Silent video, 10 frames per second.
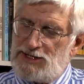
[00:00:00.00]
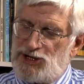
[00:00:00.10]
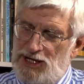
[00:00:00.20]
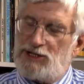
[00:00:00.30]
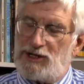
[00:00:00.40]

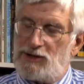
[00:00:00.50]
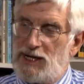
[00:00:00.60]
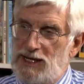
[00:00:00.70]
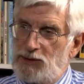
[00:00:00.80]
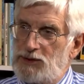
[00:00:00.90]
changing
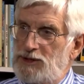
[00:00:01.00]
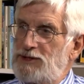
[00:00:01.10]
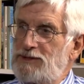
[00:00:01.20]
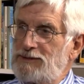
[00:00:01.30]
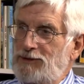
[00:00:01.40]

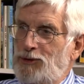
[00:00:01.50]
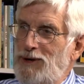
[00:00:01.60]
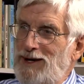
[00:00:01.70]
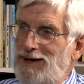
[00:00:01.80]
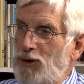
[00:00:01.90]
language,
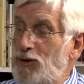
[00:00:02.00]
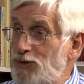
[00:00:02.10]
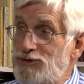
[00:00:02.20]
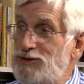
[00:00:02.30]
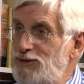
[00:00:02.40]
creating
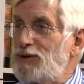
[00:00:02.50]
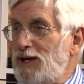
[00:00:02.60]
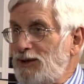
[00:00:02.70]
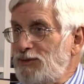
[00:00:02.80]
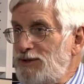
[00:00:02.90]
almost a new
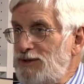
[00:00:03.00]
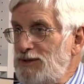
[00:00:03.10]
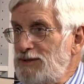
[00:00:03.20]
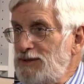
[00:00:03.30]
language,